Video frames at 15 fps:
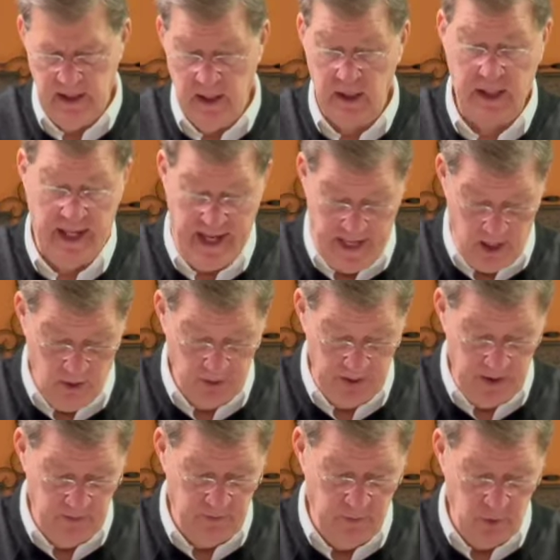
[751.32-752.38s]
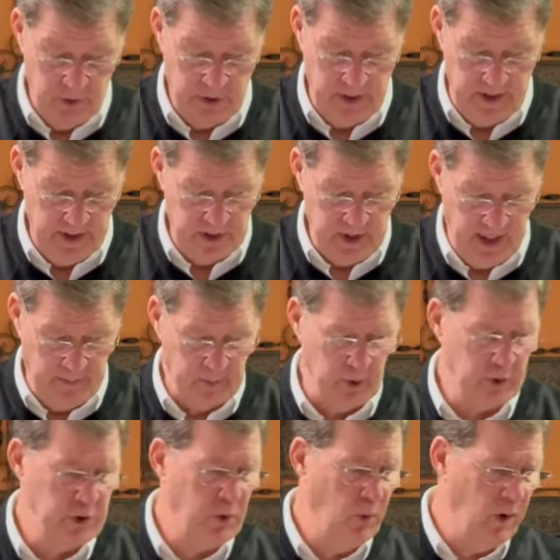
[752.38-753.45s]
account in
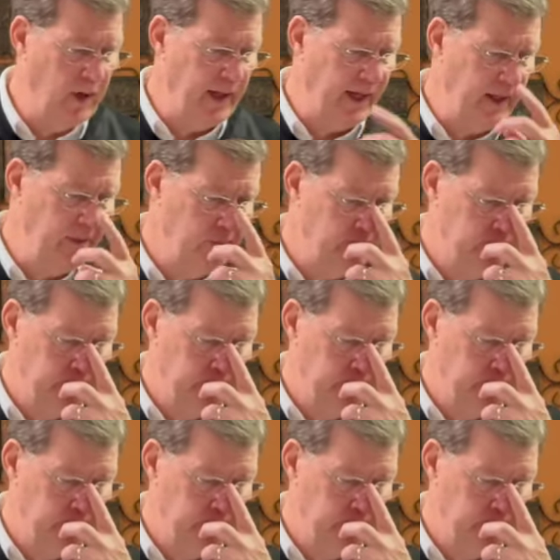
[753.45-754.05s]
chapter 20.